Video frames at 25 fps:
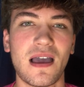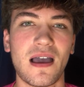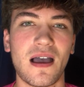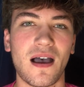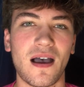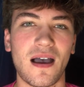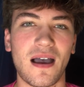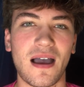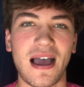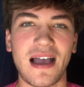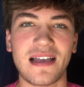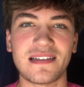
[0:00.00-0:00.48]

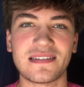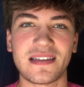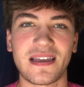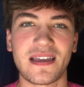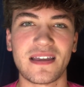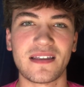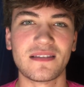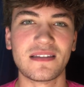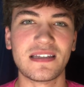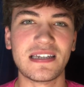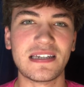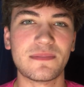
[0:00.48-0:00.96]
as
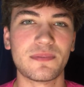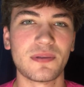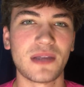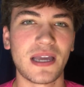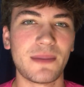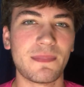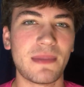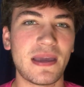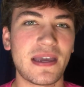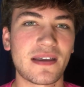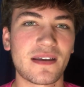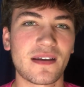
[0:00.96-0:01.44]
a lead
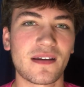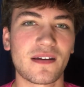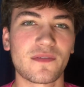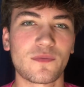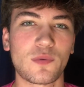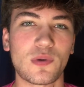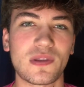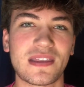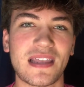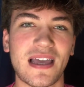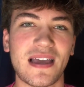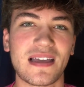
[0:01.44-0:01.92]
playmaker
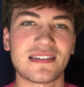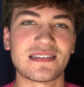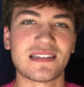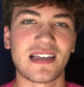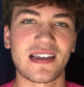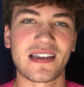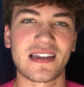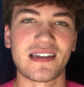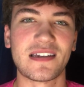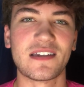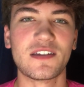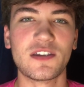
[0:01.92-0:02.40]
with that
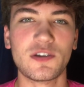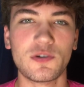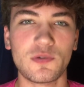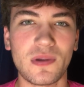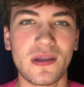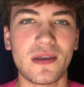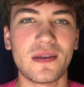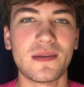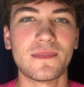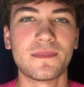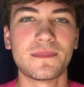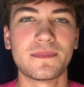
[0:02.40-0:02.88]
second
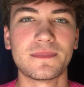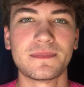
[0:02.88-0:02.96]
unit.